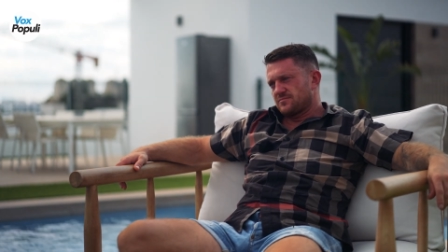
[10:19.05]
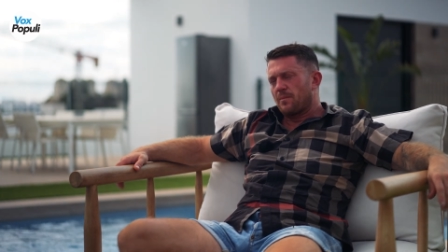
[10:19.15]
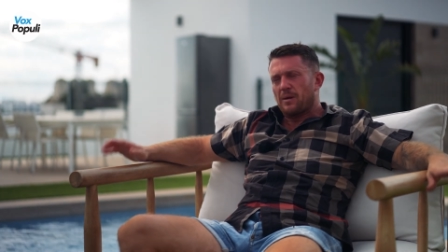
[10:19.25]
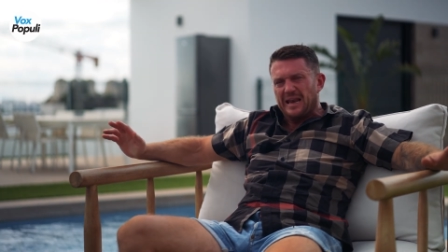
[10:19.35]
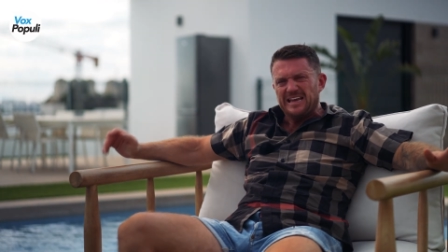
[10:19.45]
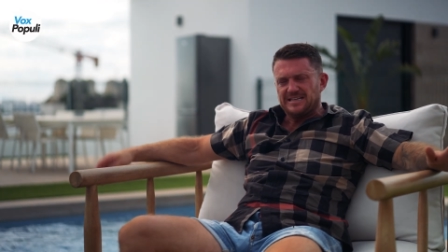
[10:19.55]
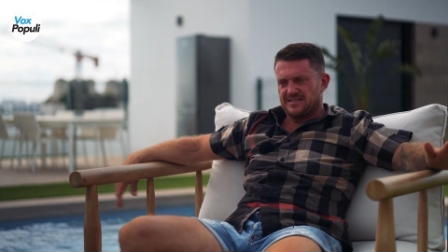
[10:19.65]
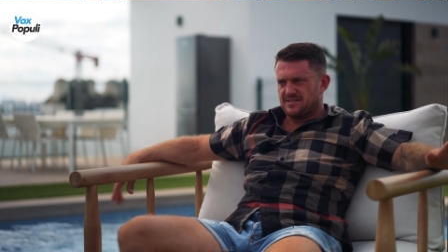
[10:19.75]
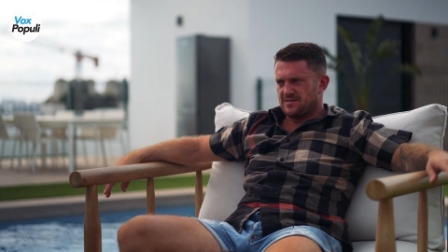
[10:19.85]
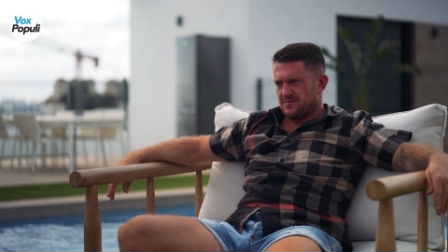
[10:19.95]
The
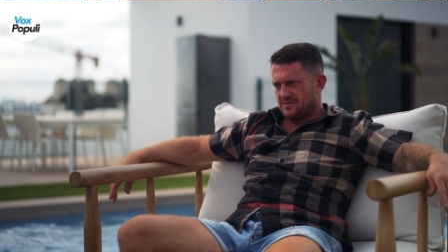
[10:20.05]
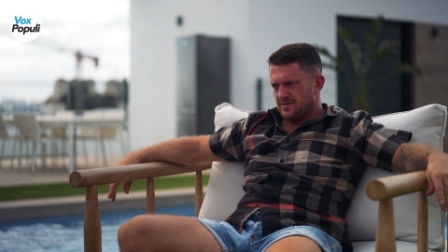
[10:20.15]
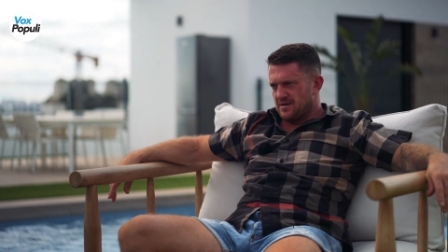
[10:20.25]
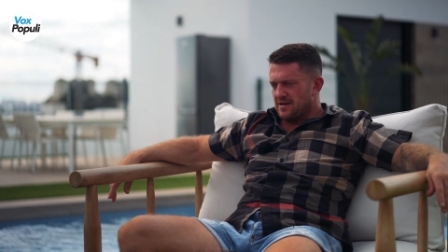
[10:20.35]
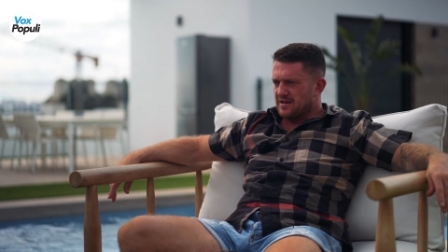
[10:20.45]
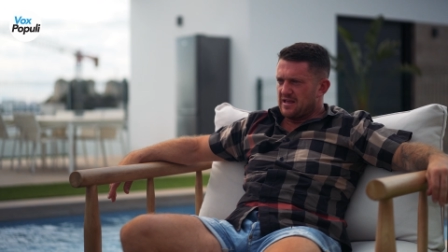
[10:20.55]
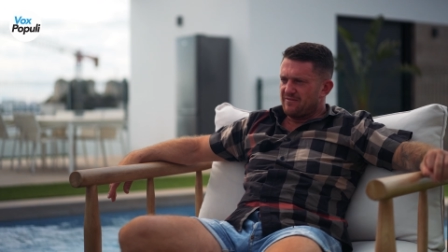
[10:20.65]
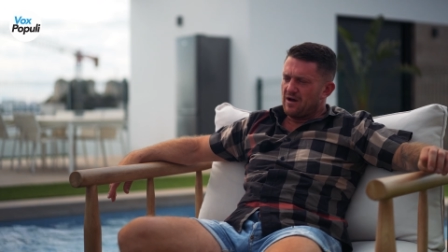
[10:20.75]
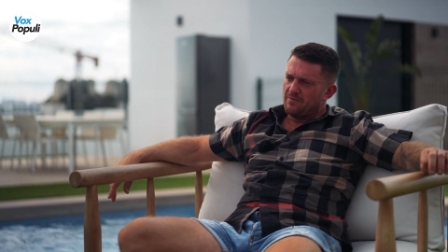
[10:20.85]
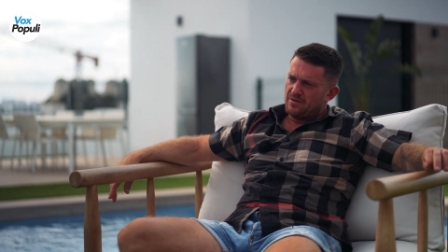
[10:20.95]
police
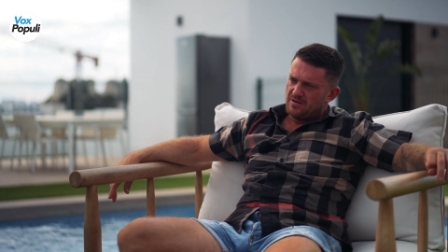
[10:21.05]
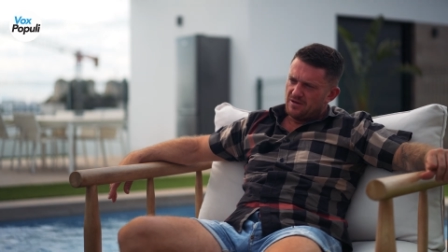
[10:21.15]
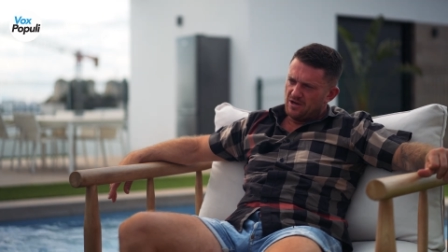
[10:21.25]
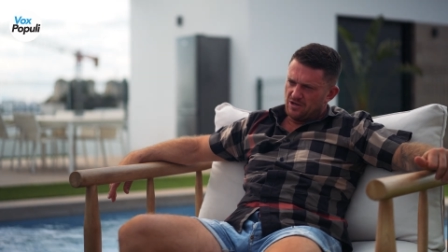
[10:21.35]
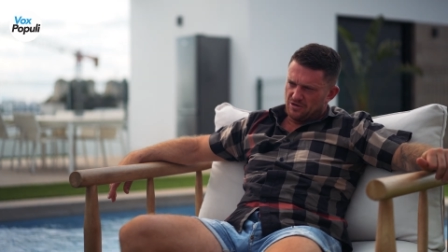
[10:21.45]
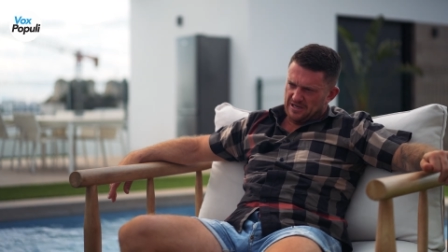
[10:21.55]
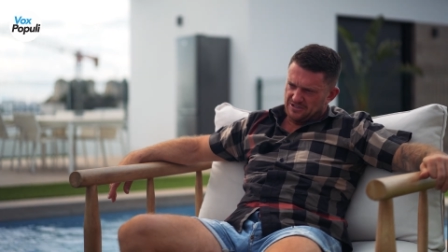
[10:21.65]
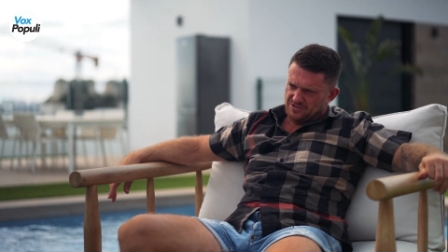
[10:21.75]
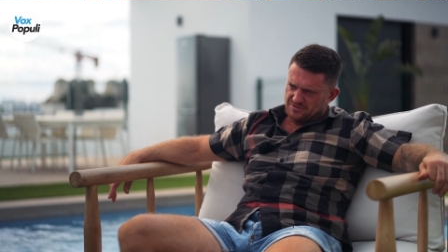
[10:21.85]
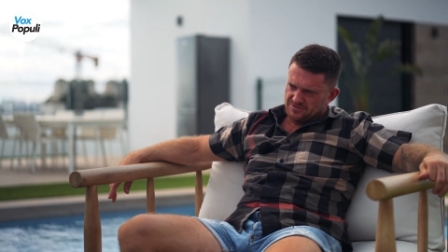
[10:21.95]
gave up her
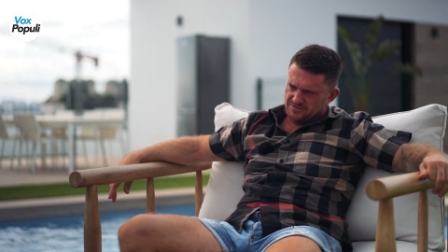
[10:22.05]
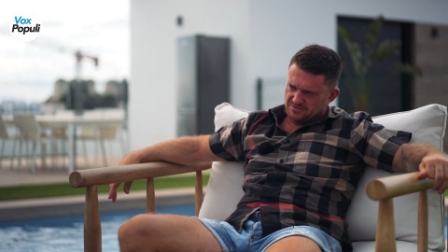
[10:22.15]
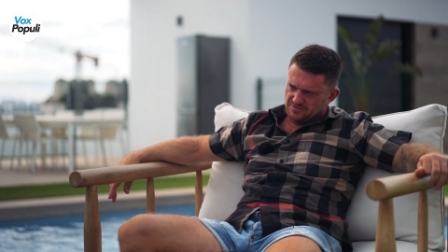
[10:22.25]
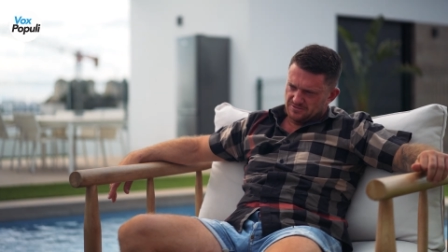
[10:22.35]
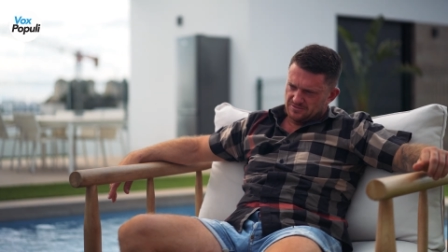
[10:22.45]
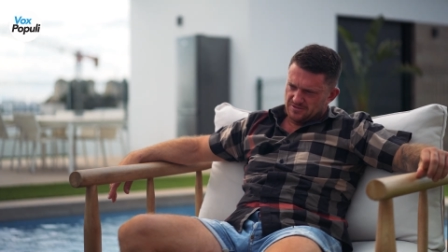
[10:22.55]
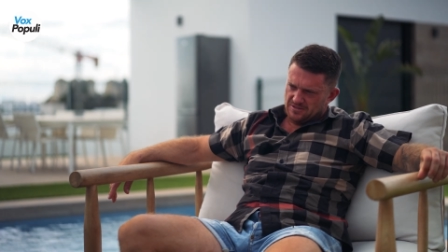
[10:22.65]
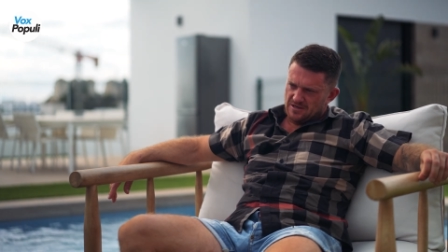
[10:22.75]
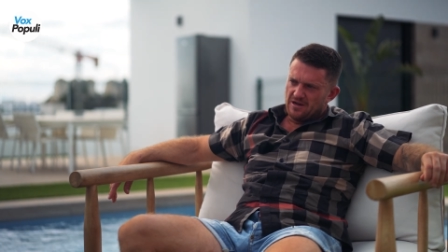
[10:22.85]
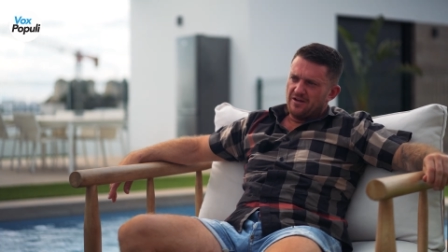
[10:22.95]
location.
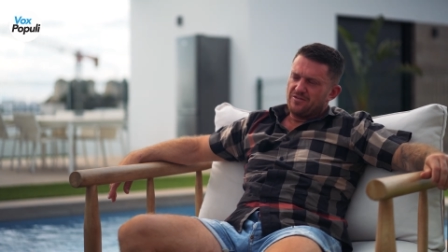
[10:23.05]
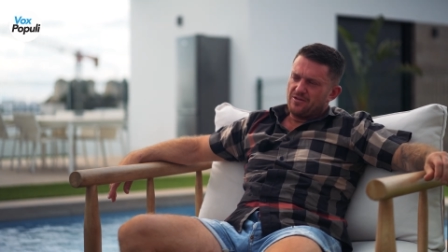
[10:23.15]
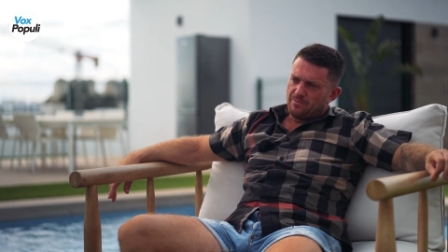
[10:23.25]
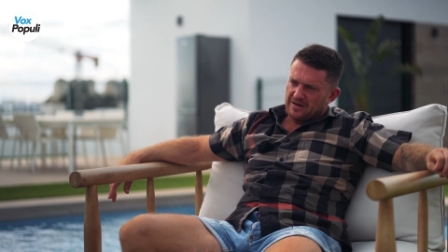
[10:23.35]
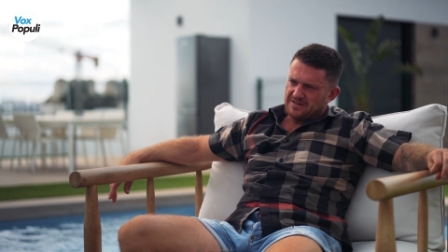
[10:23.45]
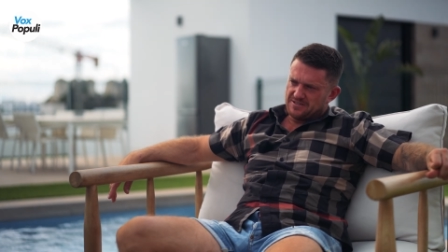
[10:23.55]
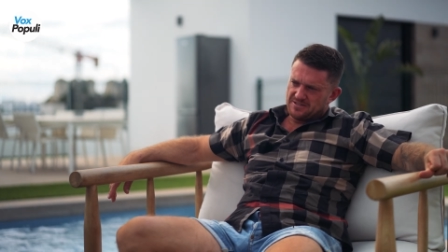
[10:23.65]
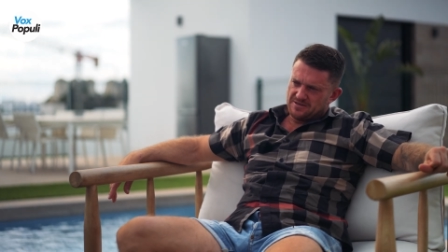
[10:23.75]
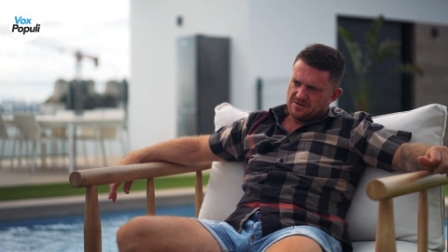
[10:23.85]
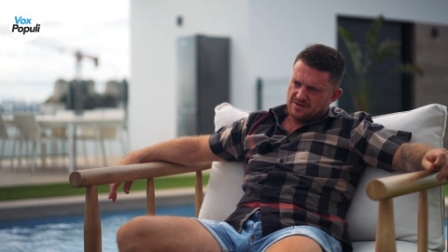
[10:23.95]
The
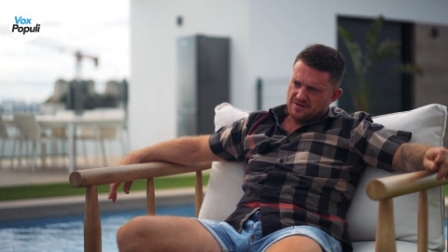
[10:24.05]
police.